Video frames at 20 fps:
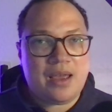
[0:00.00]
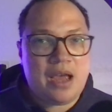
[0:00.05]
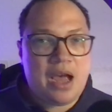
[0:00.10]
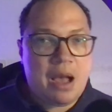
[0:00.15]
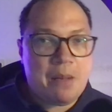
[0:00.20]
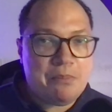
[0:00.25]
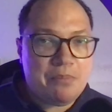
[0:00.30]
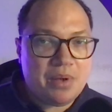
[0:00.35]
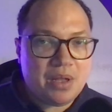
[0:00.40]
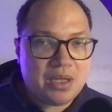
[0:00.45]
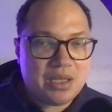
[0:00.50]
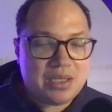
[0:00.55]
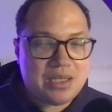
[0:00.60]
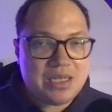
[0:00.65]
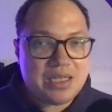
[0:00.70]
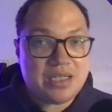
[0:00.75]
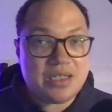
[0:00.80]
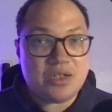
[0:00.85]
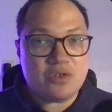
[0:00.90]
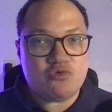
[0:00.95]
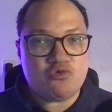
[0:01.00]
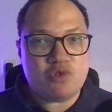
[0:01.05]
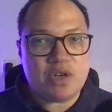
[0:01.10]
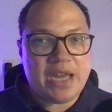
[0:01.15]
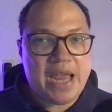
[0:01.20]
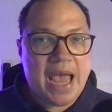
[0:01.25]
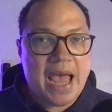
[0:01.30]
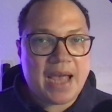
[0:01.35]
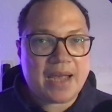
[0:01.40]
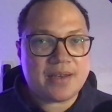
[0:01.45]
ability to
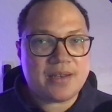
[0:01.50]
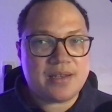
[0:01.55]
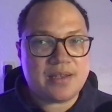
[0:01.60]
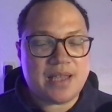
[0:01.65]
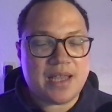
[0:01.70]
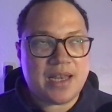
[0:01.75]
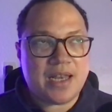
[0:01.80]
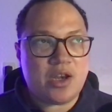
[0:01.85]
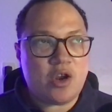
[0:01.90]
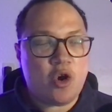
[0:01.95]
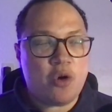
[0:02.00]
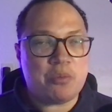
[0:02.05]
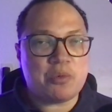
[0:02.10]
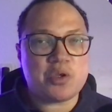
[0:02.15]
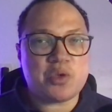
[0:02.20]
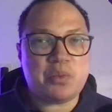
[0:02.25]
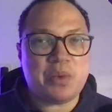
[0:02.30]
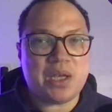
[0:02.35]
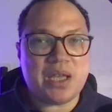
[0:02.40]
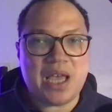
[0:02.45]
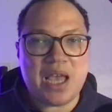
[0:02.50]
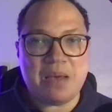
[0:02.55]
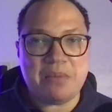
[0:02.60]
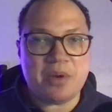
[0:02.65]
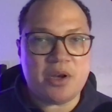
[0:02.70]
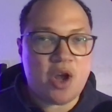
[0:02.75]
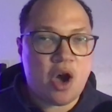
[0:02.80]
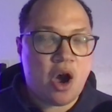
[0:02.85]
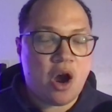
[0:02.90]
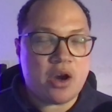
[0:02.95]
react that it almost became
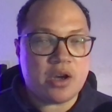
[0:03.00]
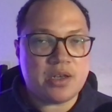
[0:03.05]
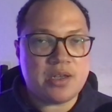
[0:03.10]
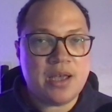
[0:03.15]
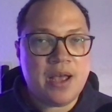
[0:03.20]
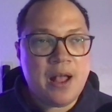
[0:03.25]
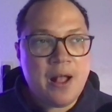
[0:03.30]
an art.